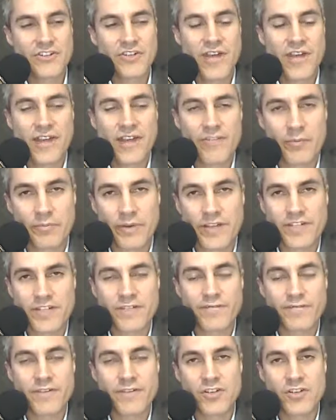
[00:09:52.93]
Do you have a
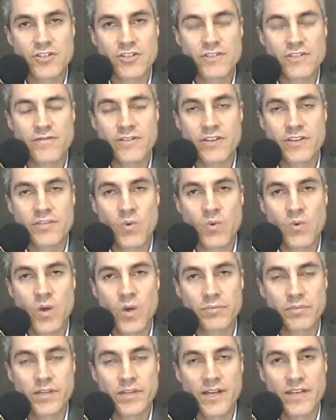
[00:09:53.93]
budget figures for this
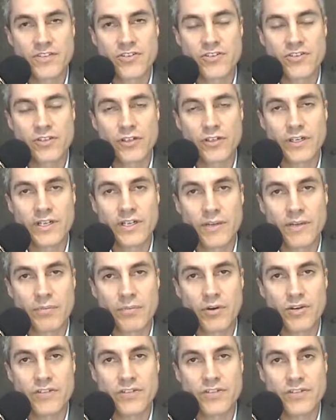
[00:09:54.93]
quadplex? Are you looking at
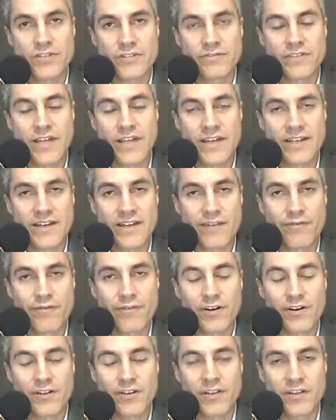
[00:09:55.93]
parcels of land? How
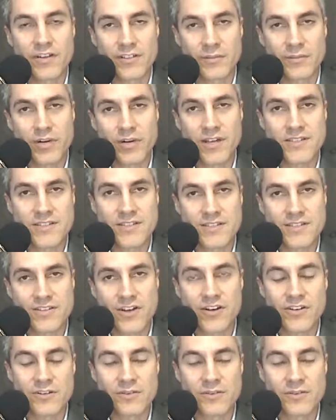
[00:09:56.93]
far along the process
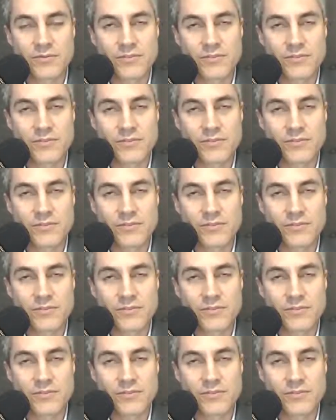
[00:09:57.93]
are you?